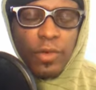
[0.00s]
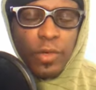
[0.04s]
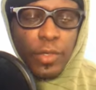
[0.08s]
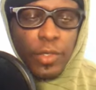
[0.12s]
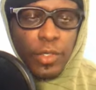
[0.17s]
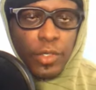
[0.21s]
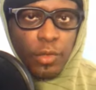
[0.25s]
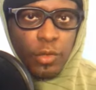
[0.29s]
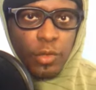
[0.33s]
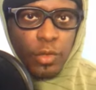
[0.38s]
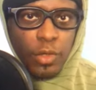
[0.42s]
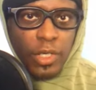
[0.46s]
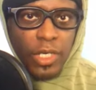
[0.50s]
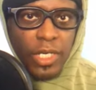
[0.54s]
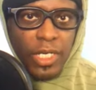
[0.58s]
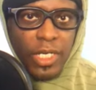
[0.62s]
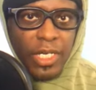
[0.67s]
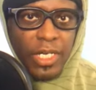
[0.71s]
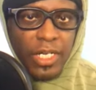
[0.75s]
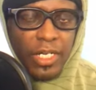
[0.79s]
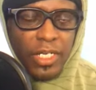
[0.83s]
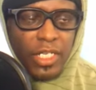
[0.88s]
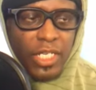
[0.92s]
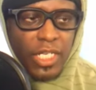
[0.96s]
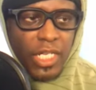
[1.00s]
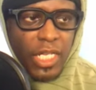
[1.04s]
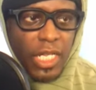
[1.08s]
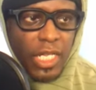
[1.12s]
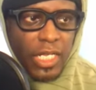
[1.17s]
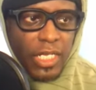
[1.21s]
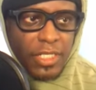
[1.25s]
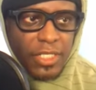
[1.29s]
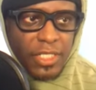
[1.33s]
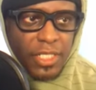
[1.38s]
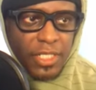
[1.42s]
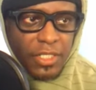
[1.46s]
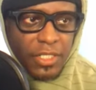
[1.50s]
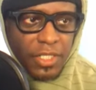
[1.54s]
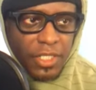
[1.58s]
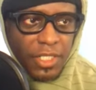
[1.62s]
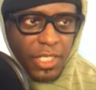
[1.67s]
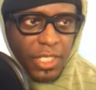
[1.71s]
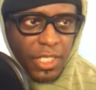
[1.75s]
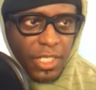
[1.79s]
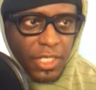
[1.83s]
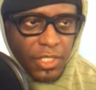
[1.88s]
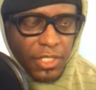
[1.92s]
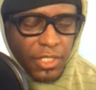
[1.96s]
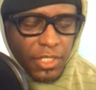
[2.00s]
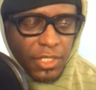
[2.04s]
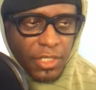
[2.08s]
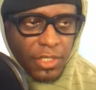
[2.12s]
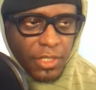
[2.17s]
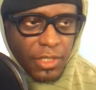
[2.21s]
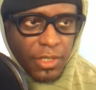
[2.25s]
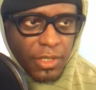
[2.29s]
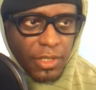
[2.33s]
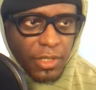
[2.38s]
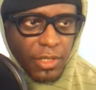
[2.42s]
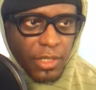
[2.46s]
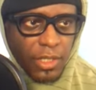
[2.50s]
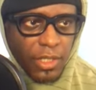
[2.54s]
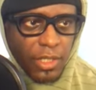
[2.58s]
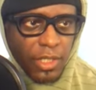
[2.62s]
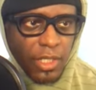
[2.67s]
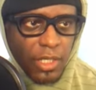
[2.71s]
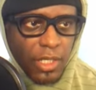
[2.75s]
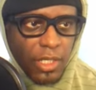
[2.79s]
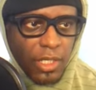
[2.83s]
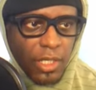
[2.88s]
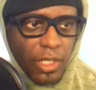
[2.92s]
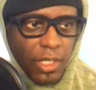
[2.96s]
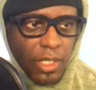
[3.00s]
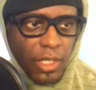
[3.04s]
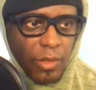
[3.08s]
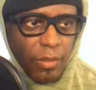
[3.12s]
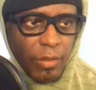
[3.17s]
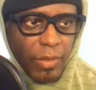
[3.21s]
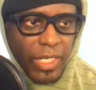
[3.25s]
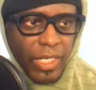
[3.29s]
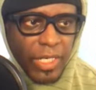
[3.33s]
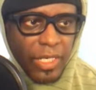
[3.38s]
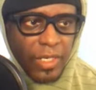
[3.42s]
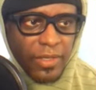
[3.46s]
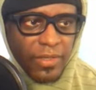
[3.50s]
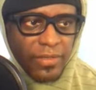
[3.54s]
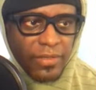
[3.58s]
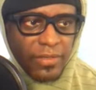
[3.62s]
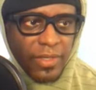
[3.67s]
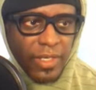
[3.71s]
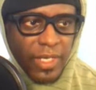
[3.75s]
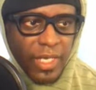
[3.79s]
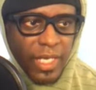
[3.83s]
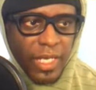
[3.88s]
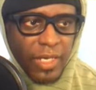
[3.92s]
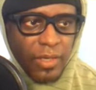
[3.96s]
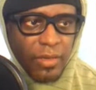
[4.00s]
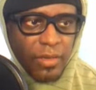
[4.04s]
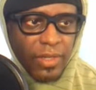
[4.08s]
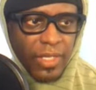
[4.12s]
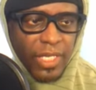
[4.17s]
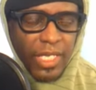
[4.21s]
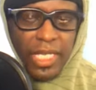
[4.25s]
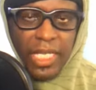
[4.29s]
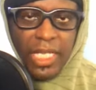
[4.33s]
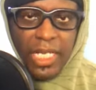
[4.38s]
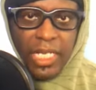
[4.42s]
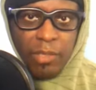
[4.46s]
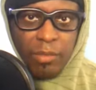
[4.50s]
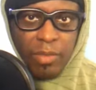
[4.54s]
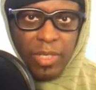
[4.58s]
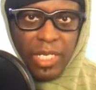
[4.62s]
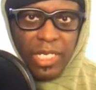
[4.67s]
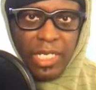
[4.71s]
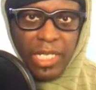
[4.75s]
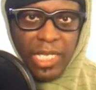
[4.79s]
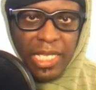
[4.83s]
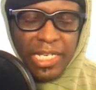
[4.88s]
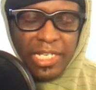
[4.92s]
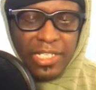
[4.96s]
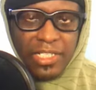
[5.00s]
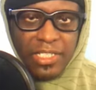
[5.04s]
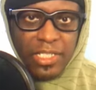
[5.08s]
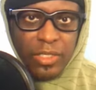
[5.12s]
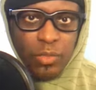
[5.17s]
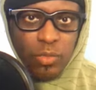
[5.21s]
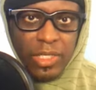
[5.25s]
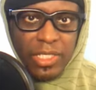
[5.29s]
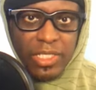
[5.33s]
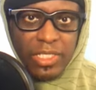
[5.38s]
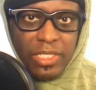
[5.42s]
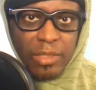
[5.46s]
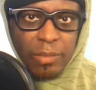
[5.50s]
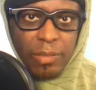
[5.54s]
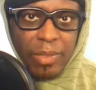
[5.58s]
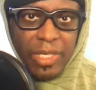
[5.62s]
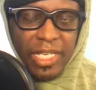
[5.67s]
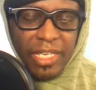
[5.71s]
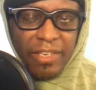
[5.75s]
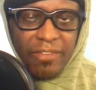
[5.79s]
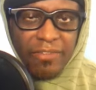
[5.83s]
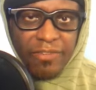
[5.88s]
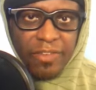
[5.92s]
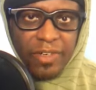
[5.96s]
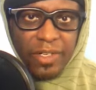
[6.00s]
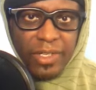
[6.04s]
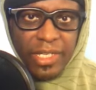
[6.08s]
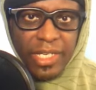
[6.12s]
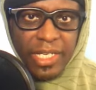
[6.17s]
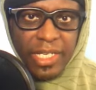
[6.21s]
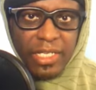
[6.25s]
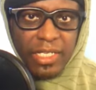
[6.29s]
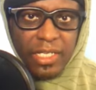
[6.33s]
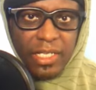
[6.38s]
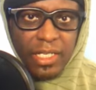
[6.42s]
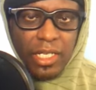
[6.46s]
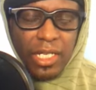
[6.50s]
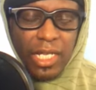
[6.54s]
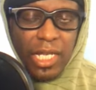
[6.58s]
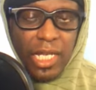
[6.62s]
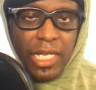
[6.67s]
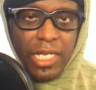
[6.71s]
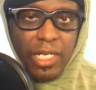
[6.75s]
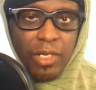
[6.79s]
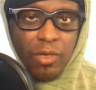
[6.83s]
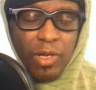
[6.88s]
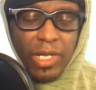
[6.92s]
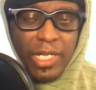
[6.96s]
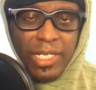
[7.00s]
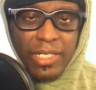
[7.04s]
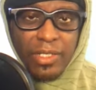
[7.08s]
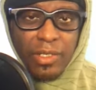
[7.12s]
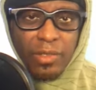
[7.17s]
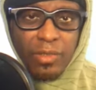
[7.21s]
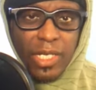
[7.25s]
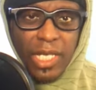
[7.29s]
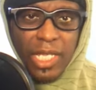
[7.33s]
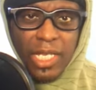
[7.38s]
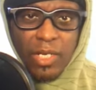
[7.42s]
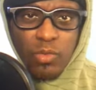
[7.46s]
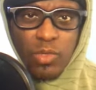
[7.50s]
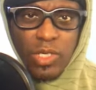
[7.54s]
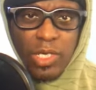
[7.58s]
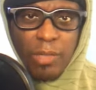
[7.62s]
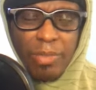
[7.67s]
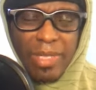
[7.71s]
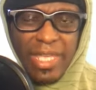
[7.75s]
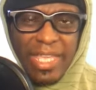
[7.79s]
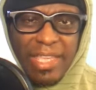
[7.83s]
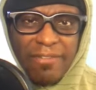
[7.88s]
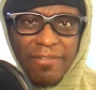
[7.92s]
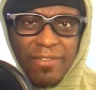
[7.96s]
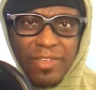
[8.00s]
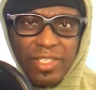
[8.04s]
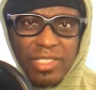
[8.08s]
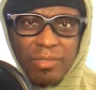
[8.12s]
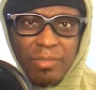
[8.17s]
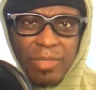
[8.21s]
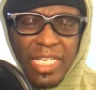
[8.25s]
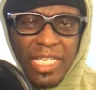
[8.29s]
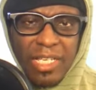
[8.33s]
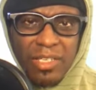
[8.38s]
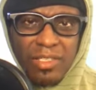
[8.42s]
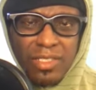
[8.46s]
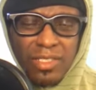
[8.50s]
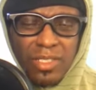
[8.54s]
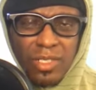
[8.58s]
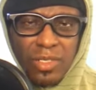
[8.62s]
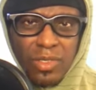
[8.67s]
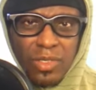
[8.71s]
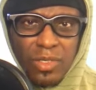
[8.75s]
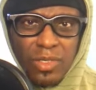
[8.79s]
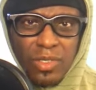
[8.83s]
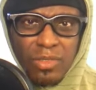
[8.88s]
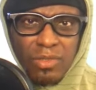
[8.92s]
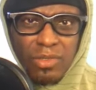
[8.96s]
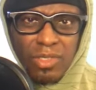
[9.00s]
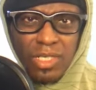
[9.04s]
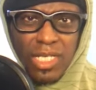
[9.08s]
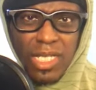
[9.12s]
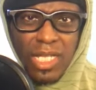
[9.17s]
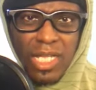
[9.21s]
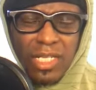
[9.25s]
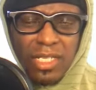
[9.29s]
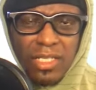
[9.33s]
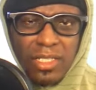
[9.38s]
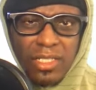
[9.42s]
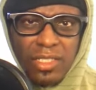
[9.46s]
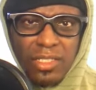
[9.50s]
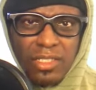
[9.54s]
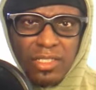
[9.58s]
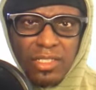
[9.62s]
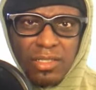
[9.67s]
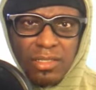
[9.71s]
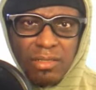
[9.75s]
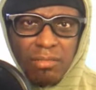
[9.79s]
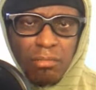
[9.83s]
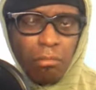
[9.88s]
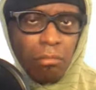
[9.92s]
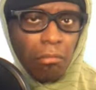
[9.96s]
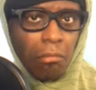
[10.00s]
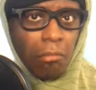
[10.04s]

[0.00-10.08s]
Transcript: for your uh, college education uh, because I don't think anybody actually wants to pay for that. I know I don't. I don't want to pay for somebody else to go to college.